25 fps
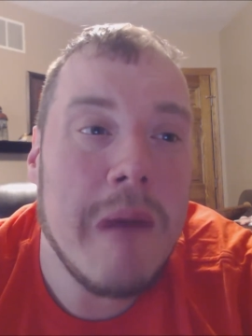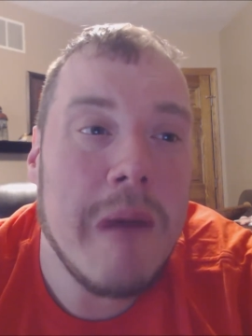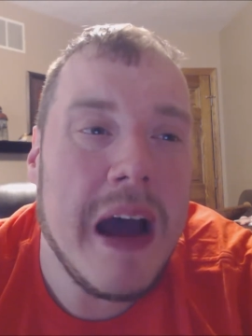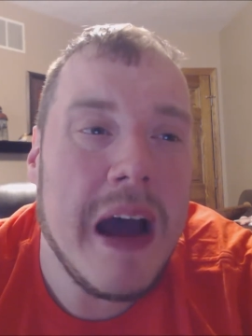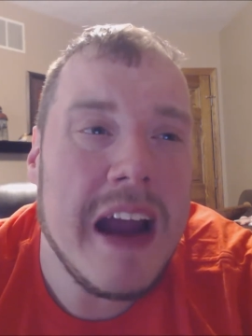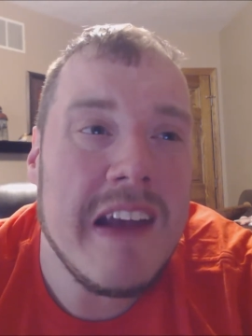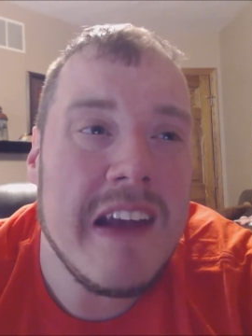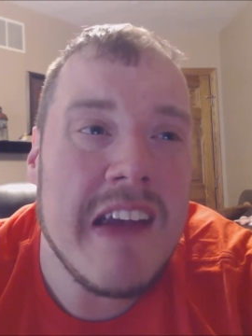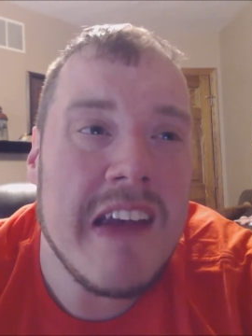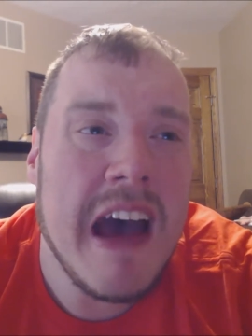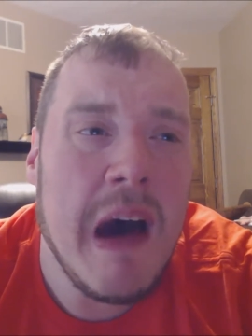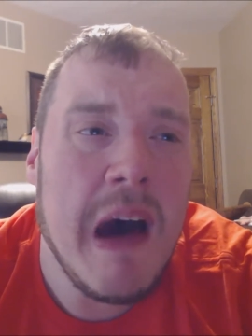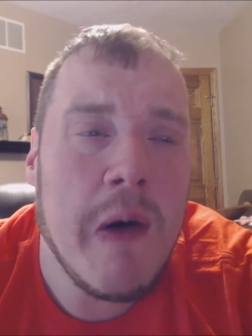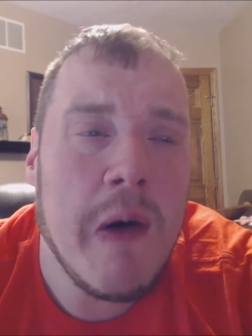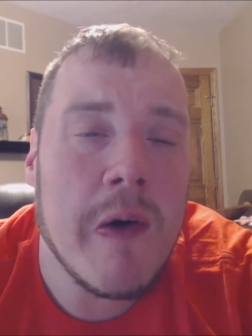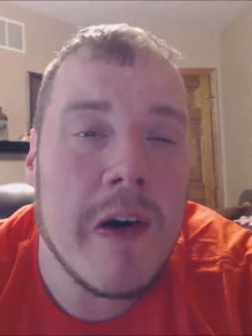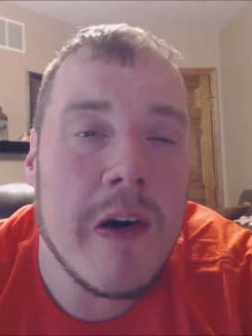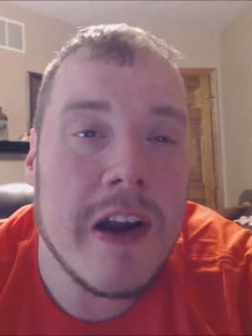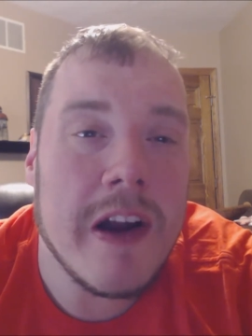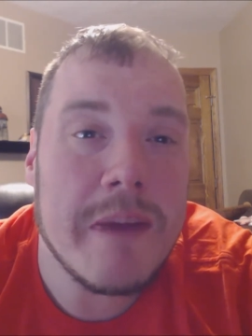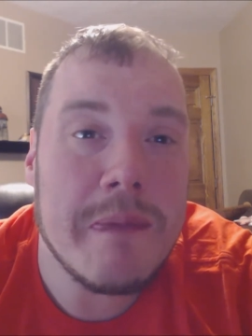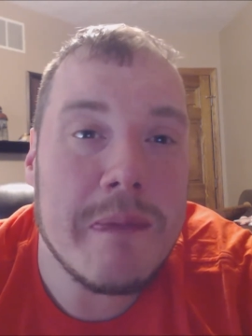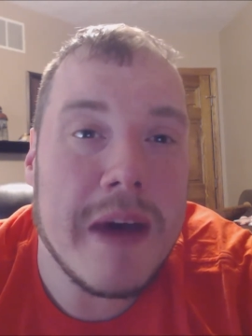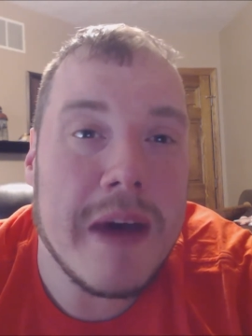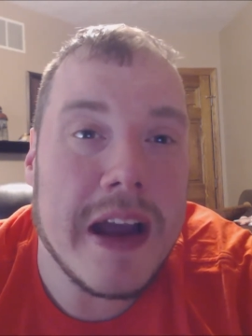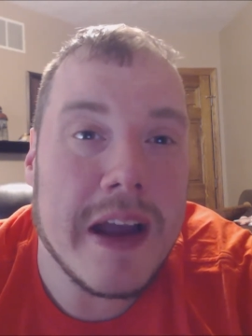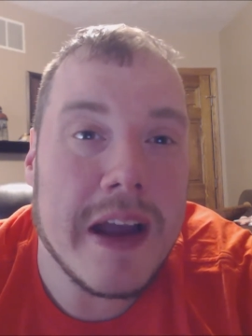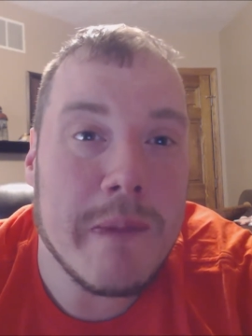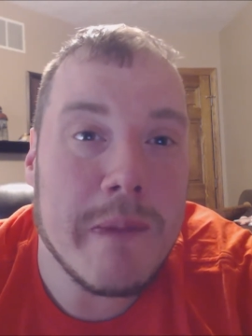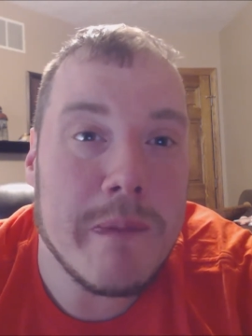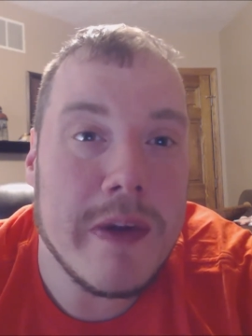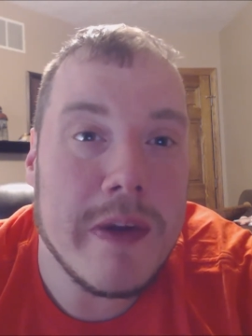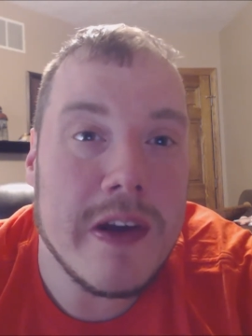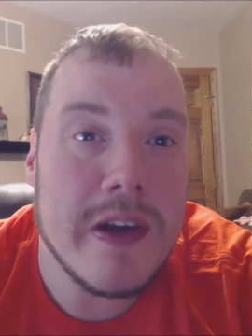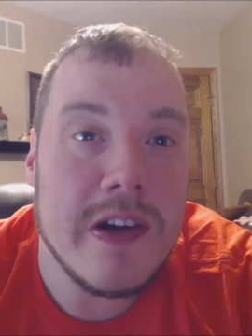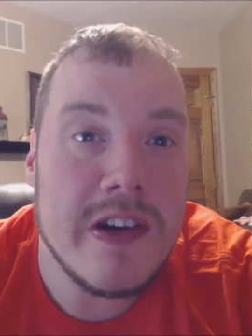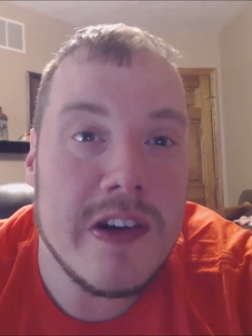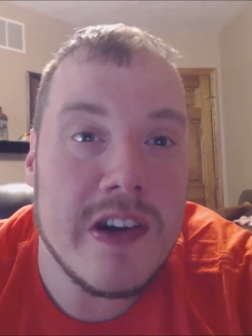my tower on my
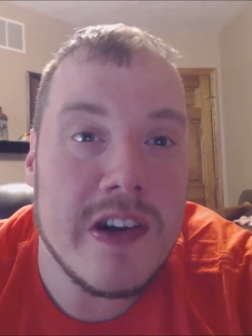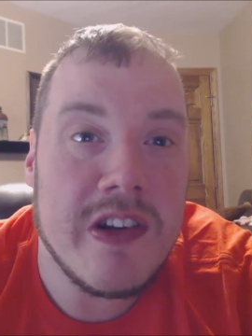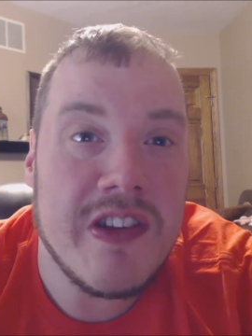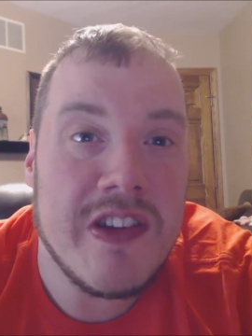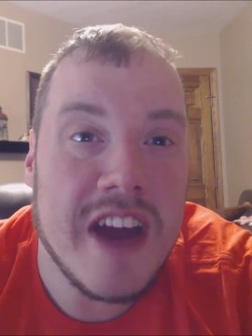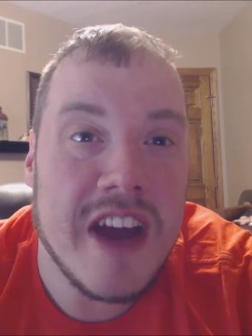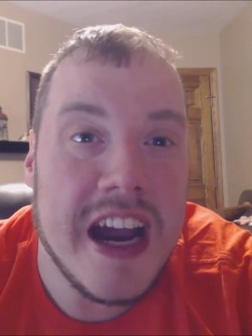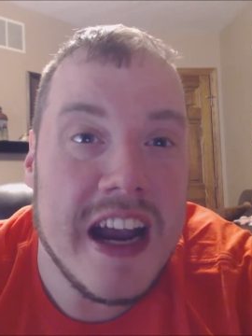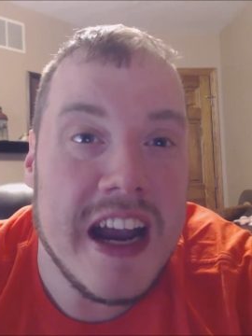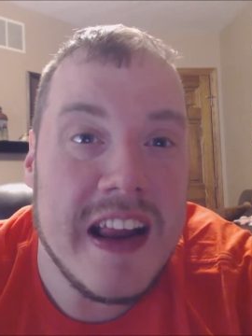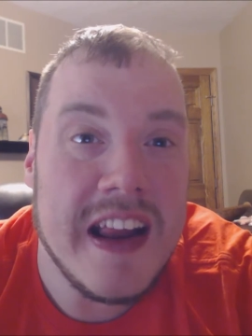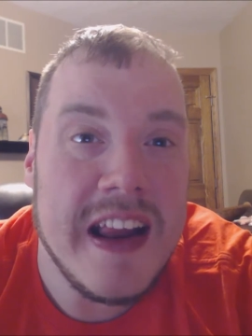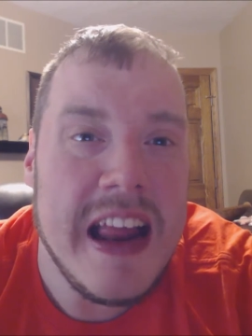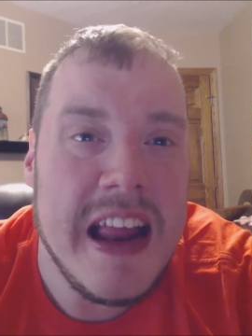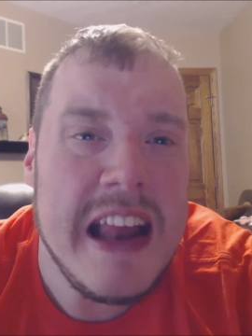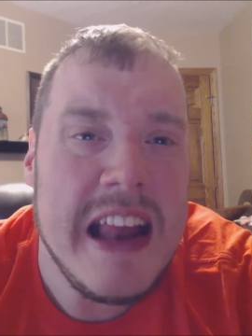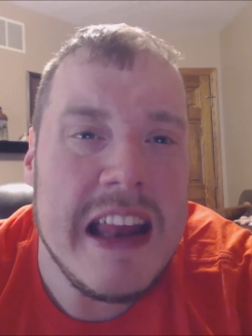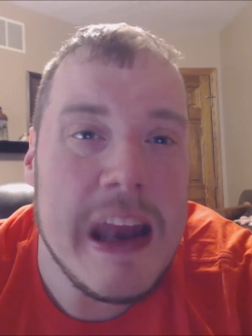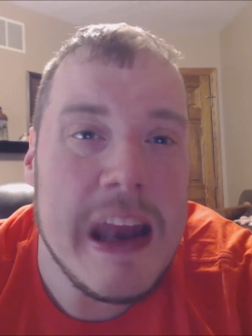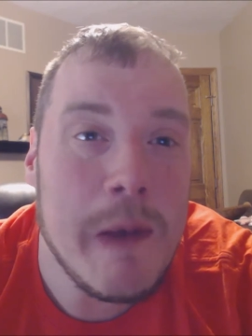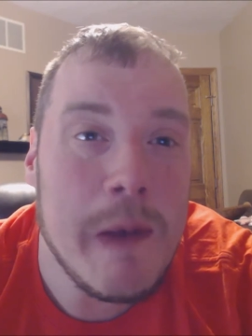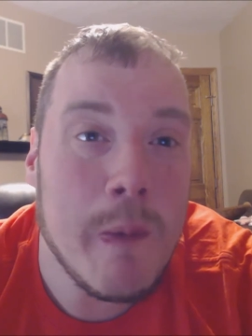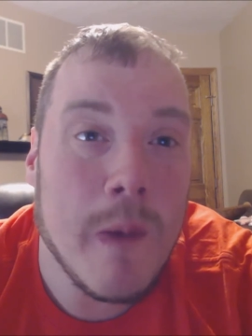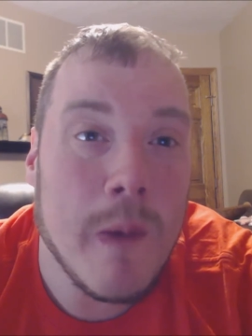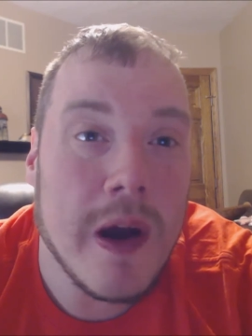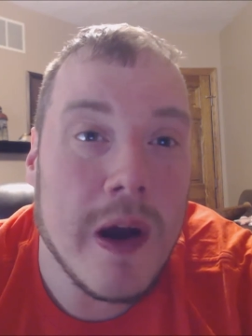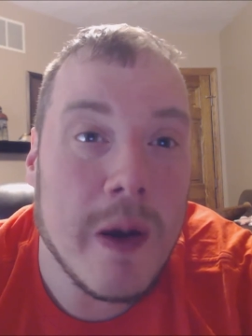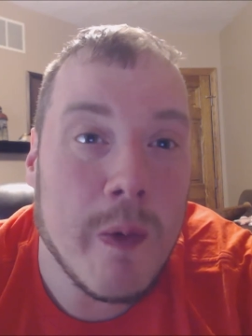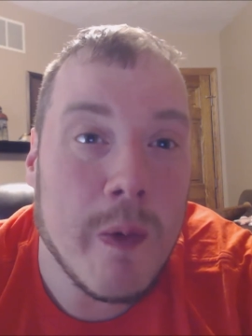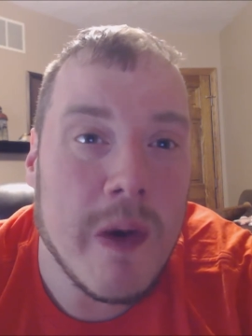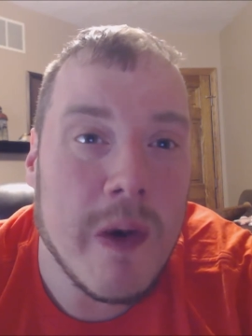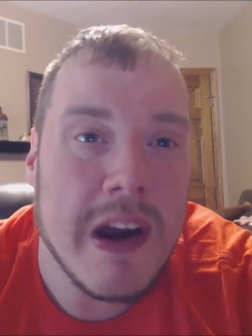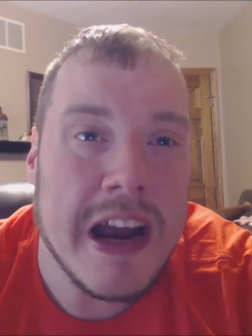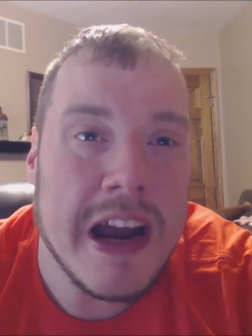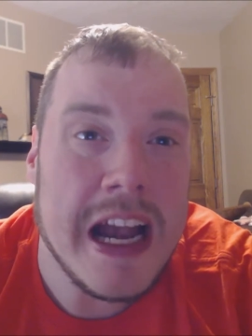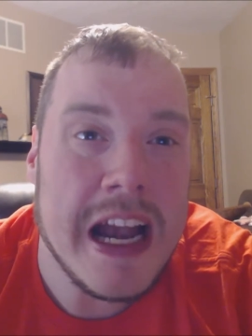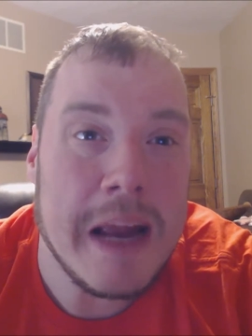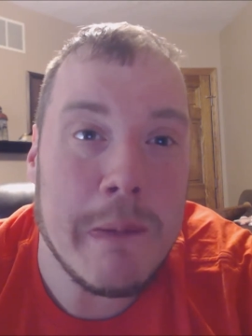computer decided it didn't want to
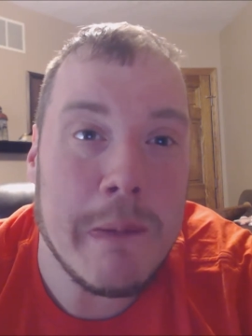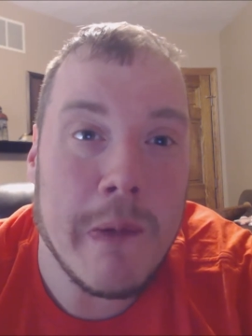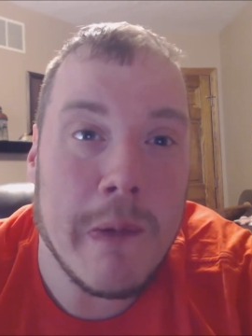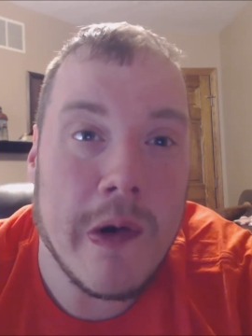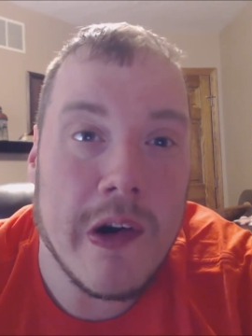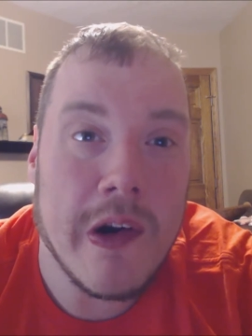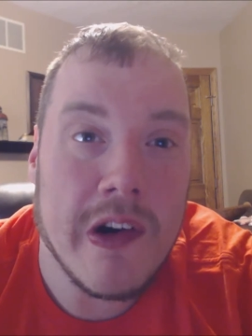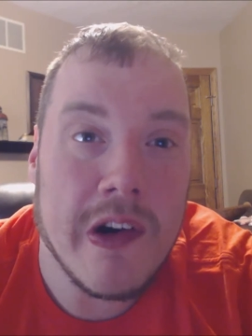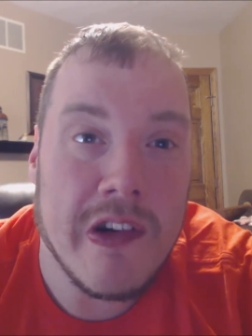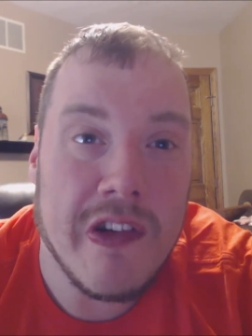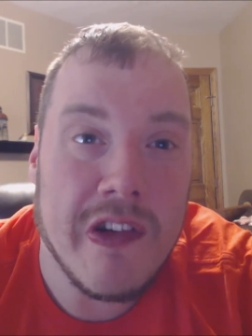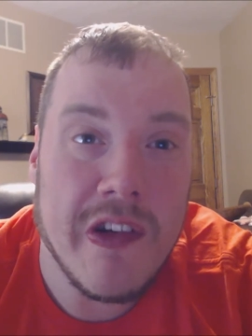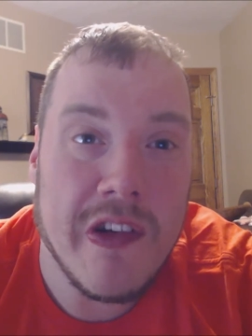work anymore,